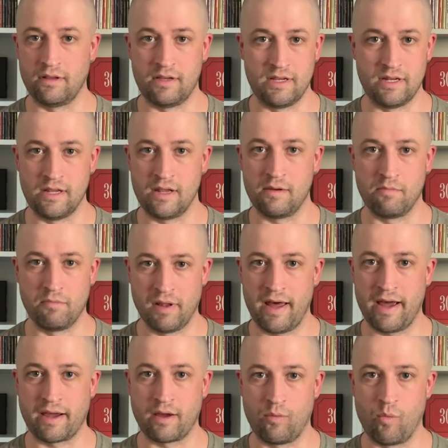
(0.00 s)
he did in
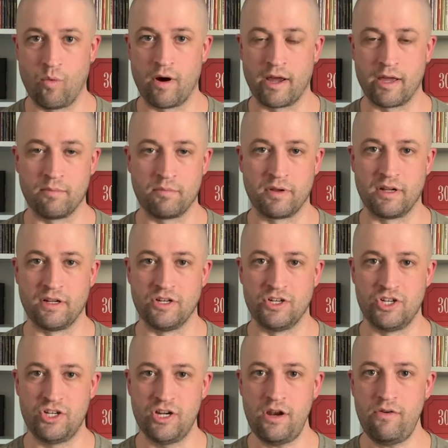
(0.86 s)
black and white, but in
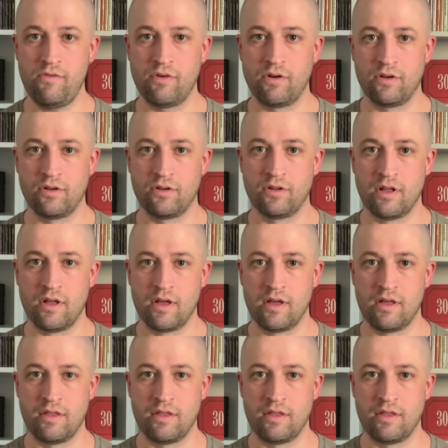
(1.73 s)
general,